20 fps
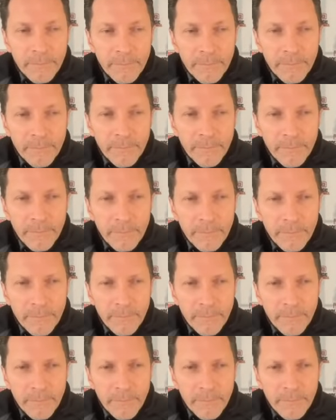
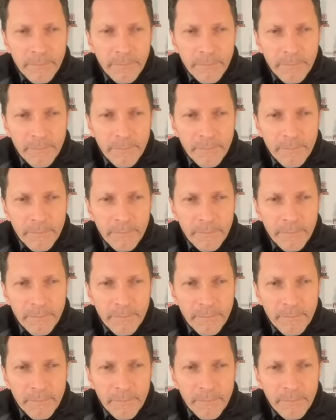
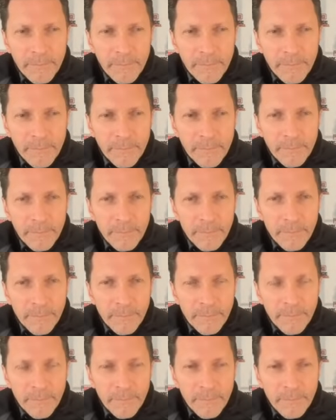
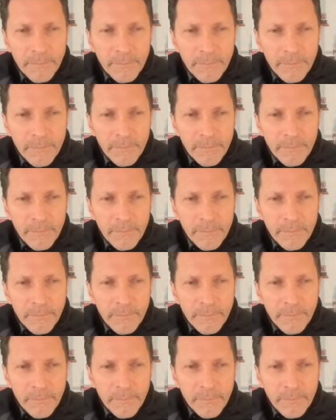
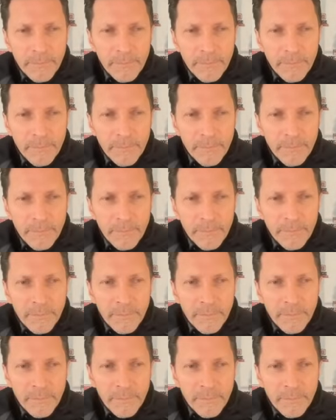
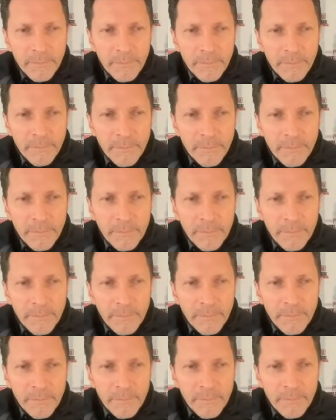
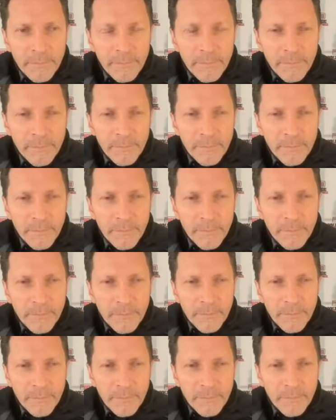
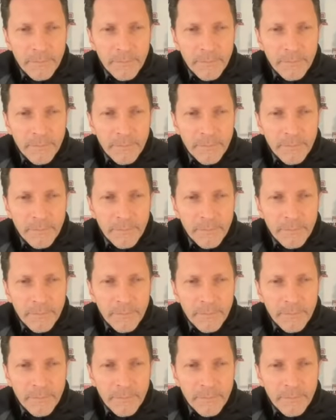(silent)